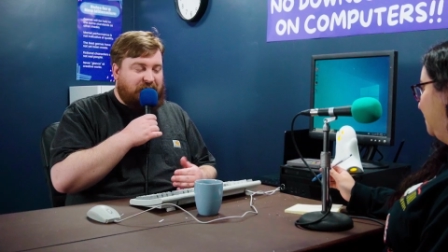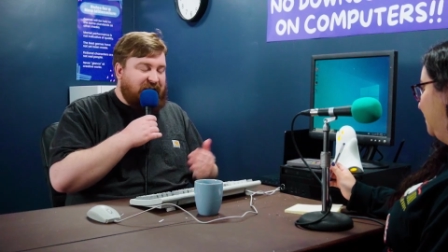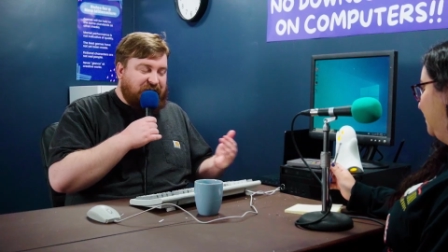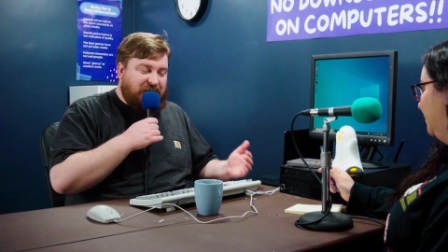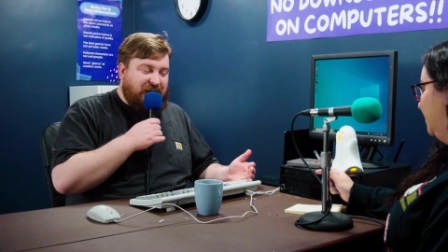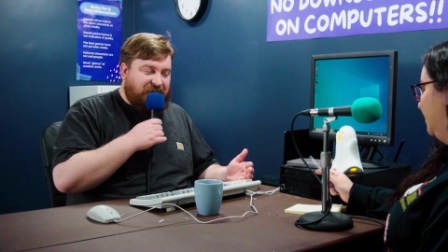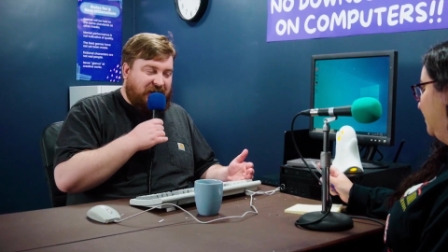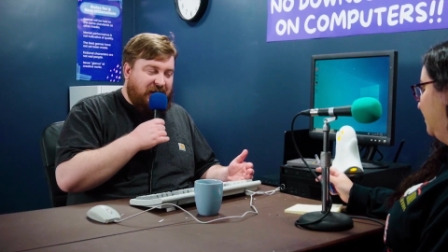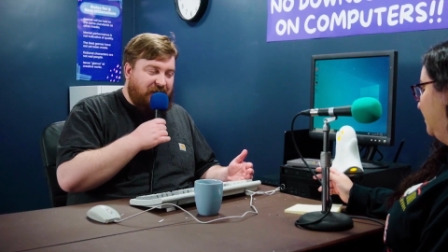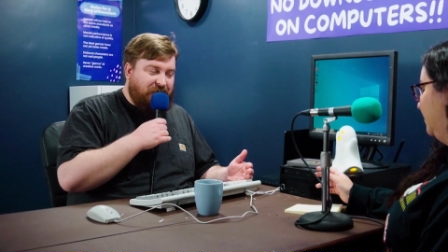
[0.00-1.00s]
But I guess right off the
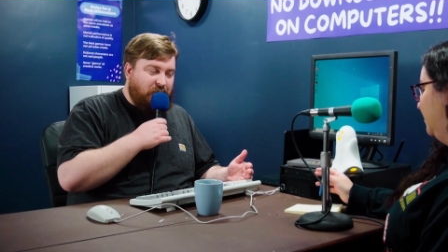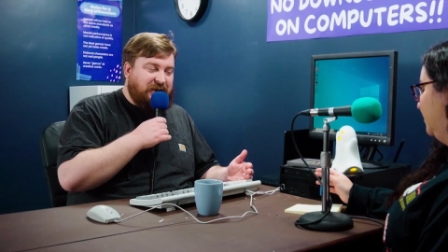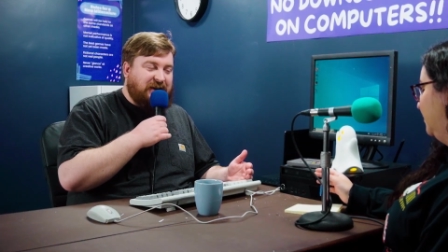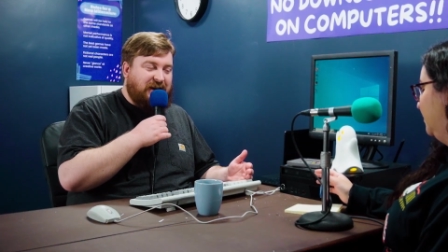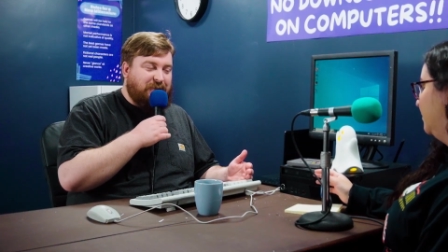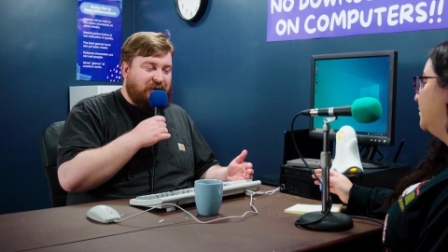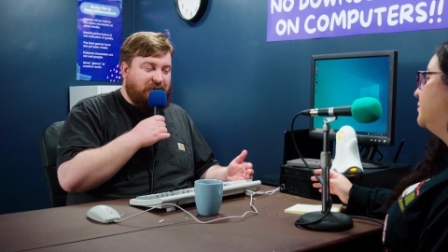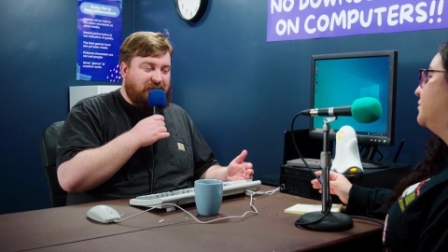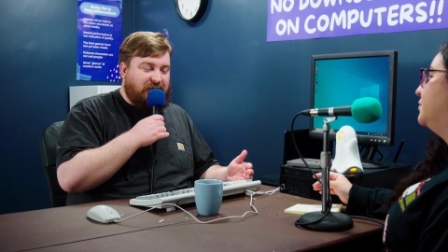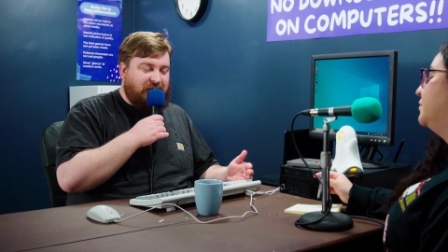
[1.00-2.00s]
cuff, when we talk
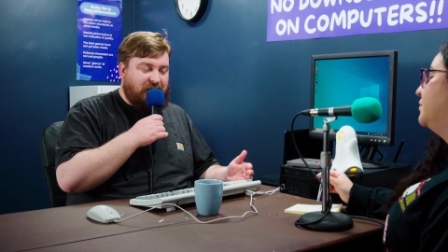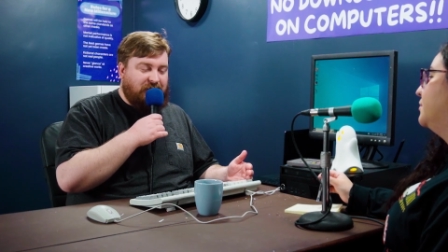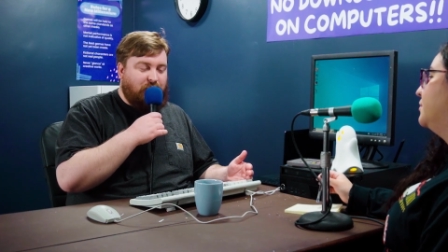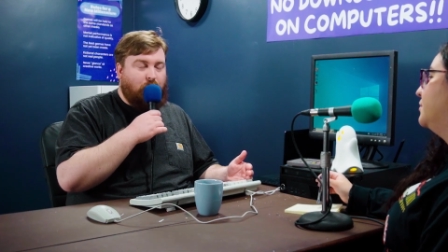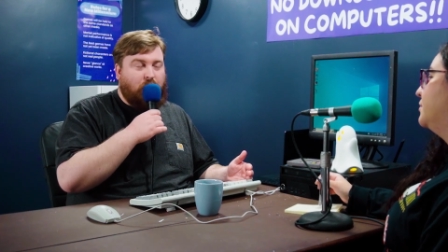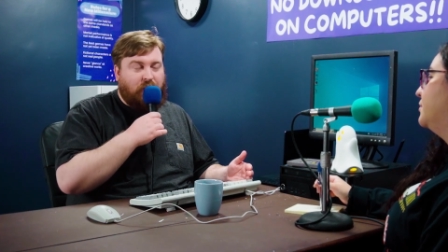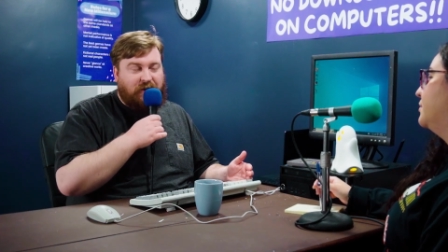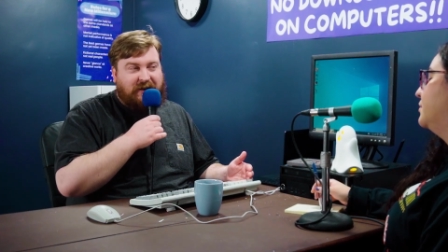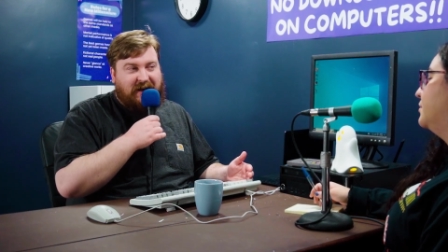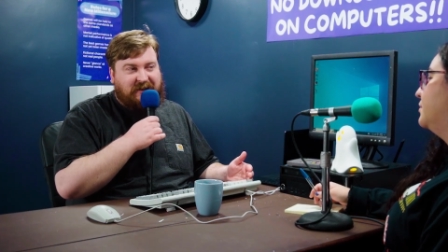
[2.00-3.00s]
about the
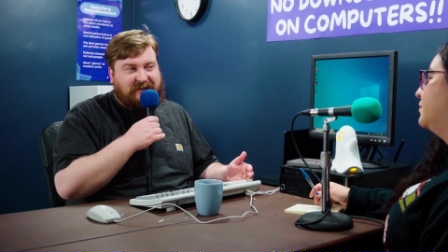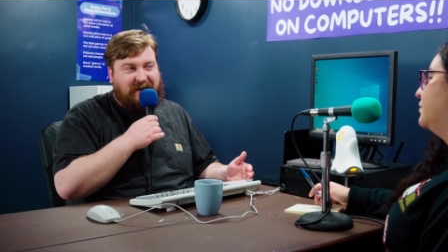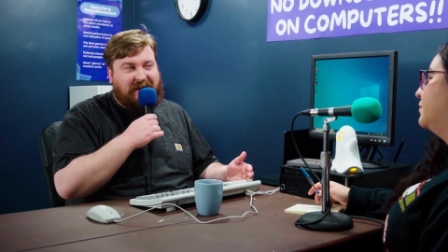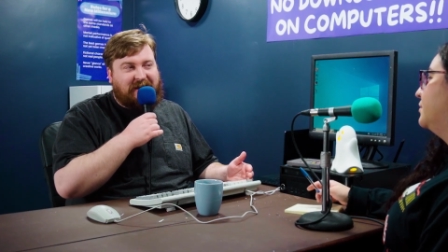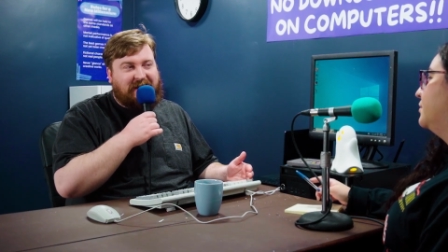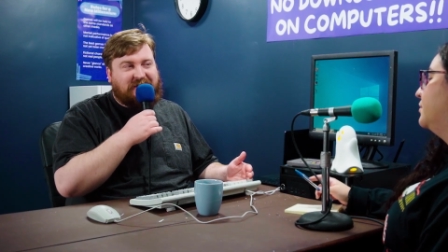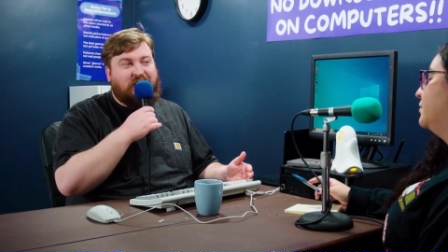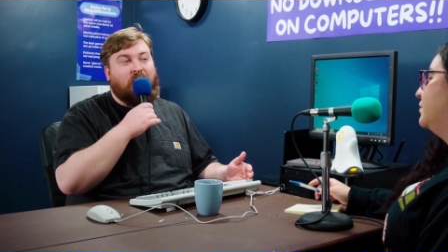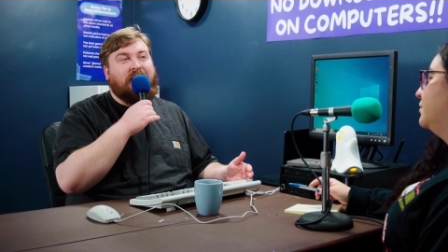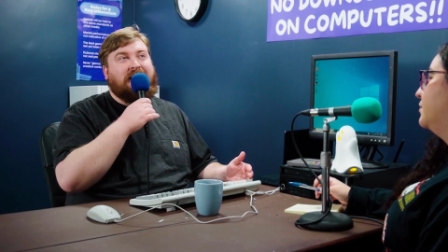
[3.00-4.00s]
word cutscene, it is
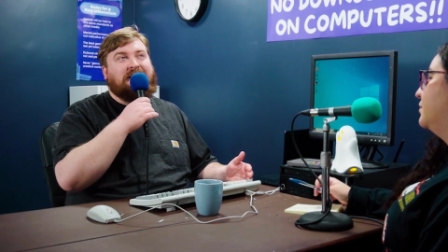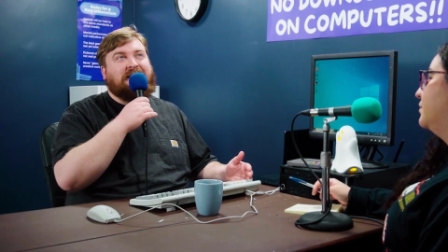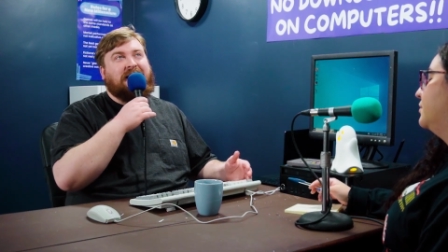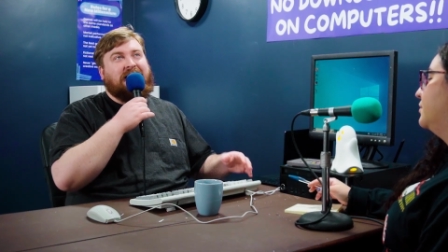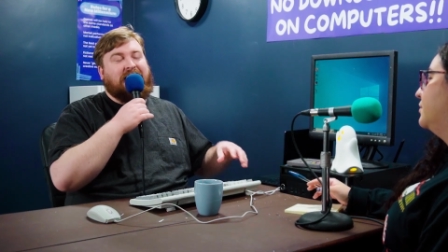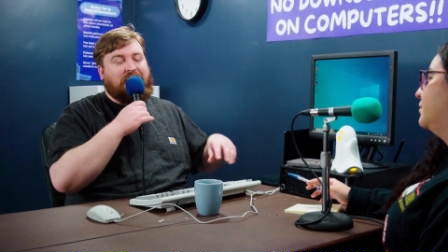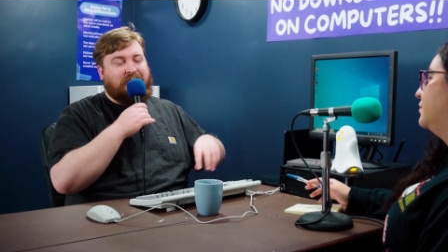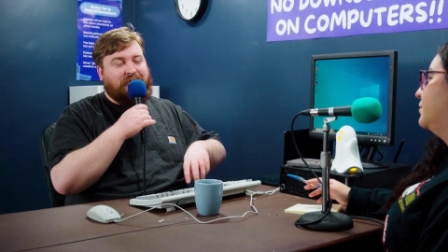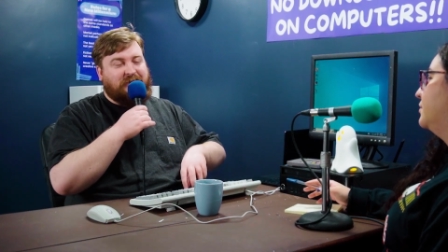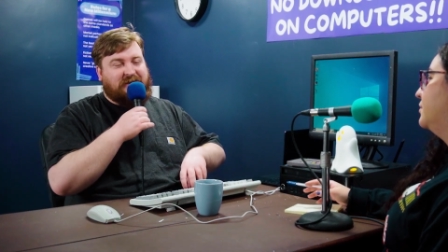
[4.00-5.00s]
coined in
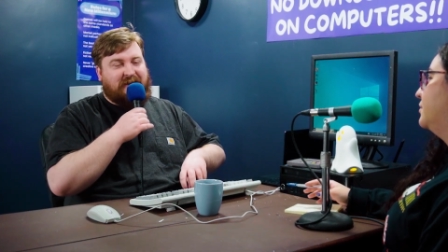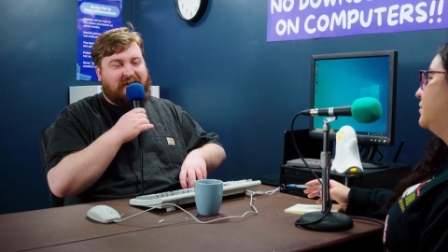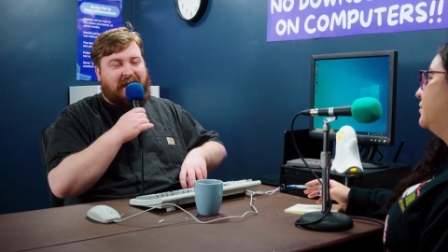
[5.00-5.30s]
reference to the